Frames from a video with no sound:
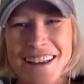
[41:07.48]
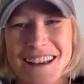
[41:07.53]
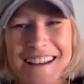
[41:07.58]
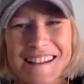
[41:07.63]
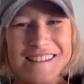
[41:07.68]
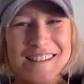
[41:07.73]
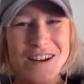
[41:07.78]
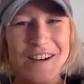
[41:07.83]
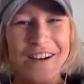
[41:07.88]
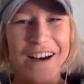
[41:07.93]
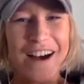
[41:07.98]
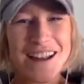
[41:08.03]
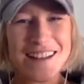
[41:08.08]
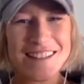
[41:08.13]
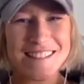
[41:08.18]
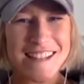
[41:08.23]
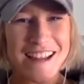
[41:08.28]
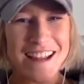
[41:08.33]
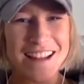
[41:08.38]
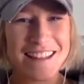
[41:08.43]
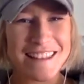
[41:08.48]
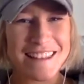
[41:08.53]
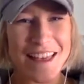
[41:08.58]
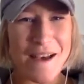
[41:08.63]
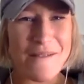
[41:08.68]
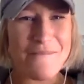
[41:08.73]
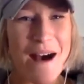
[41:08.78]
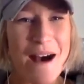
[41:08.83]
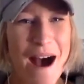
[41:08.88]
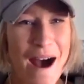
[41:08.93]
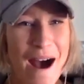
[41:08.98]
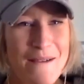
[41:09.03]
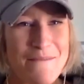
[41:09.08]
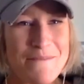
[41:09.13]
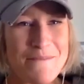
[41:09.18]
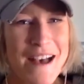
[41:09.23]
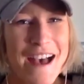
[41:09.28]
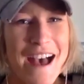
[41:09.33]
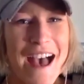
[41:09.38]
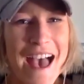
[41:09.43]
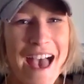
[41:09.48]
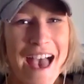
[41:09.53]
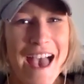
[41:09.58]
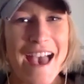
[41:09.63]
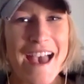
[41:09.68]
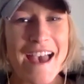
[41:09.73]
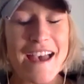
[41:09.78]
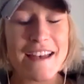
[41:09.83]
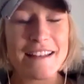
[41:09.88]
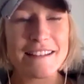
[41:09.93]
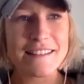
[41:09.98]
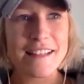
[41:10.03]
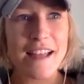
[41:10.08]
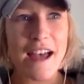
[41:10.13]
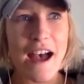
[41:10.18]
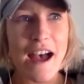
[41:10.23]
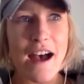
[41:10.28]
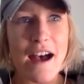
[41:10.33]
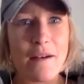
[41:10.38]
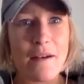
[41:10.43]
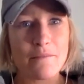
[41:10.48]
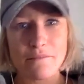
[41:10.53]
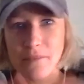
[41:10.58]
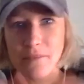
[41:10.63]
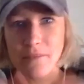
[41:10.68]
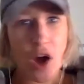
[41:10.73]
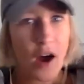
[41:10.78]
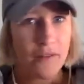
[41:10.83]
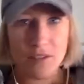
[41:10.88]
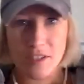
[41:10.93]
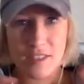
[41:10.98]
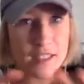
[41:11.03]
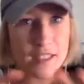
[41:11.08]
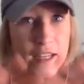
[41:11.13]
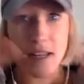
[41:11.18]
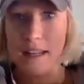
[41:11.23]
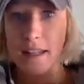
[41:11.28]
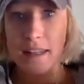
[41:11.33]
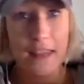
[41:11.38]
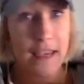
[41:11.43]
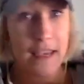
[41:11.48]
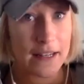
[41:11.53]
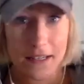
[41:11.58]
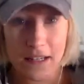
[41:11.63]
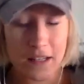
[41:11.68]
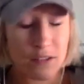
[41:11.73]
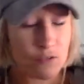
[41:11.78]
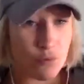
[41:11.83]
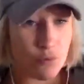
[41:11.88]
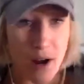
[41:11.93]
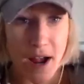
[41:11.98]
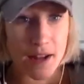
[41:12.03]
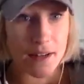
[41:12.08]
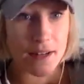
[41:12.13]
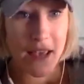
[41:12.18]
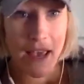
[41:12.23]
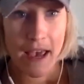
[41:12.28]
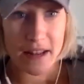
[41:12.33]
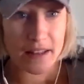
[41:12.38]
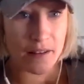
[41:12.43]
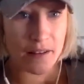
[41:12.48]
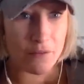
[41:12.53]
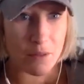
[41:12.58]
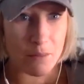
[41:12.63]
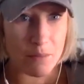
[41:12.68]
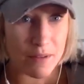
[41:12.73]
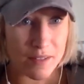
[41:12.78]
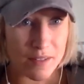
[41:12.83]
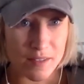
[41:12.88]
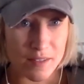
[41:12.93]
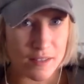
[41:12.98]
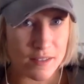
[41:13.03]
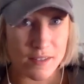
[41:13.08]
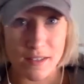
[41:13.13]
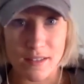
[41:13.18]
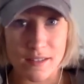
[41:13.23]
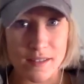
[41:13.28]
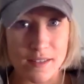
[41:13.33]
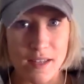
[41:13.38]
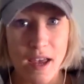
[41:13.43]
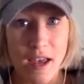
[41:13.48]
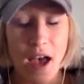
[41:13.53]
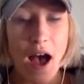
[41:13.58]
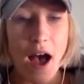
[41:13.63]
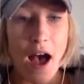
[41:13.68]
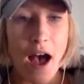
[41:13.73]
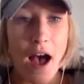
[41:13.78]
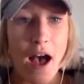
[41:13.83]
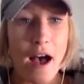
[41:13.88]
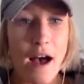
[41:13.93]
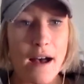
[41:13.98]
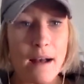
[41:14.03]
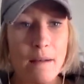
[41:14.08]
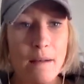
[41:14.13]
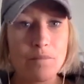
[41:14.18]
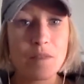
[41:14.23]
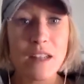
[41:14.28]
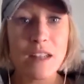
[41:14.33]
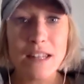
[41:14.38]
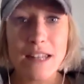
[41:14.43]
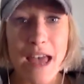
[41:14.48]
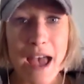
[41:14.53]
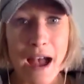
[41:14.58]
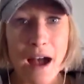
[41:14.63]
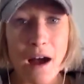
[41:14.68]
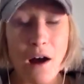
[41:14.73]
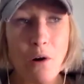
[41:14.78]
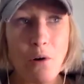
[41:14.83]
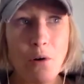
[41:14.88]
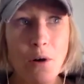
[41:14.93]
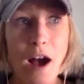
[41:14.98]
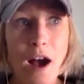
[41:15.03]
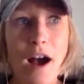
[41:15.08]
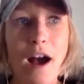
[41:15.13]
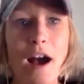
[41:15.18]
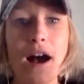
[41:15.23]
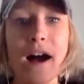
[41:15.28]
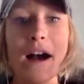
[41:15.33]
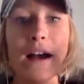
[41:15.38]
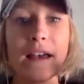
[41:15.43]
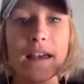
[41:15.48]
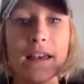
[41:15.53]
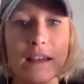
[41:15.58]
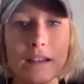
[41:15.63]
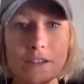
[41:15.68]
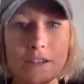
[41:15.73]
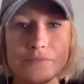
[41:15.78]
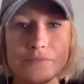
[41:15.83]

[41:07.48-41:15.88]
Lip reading: So I signed them up and obviously they didn't run any of the businesses. Now I